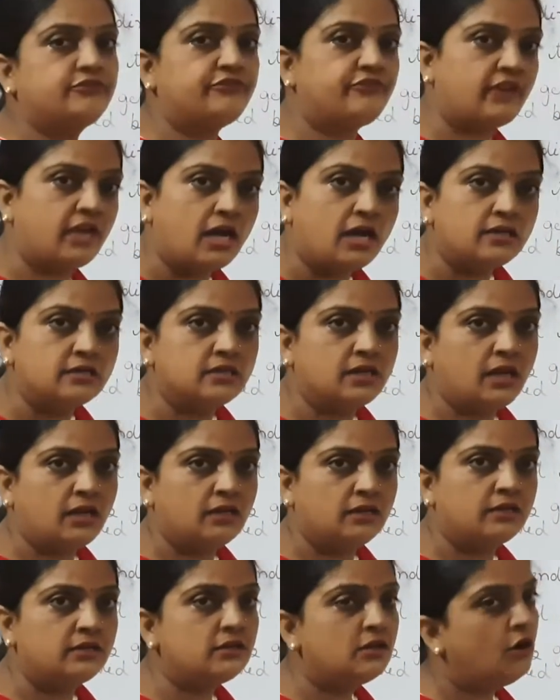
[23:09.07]
flower
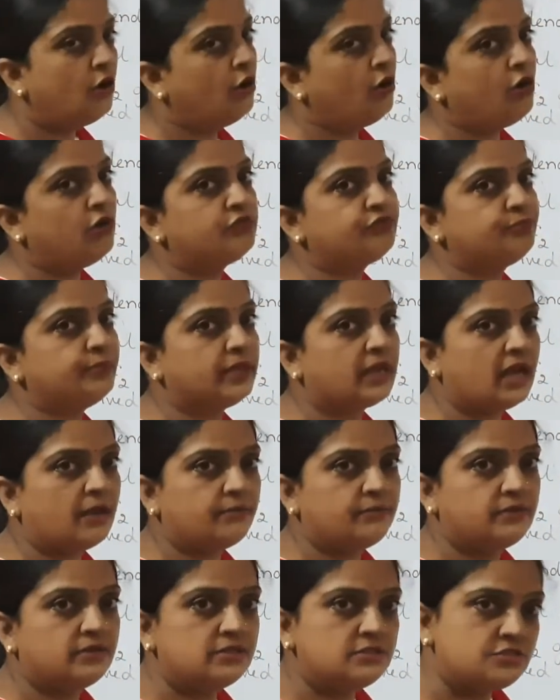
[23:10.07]
color of
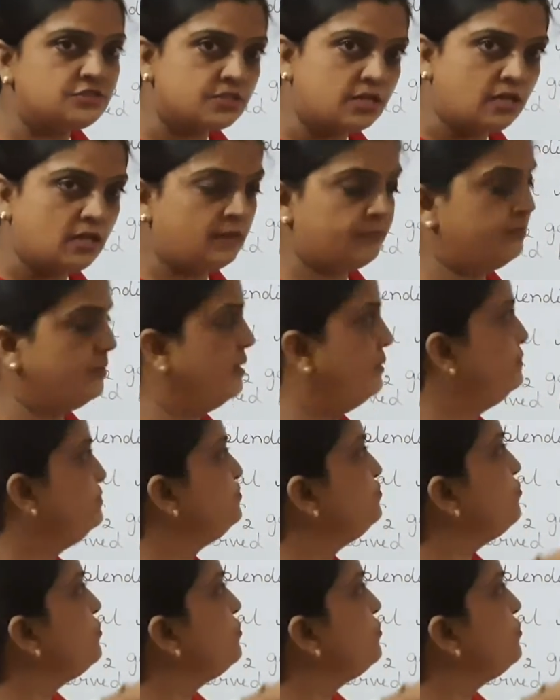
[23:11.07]
Mirabilis jalapa.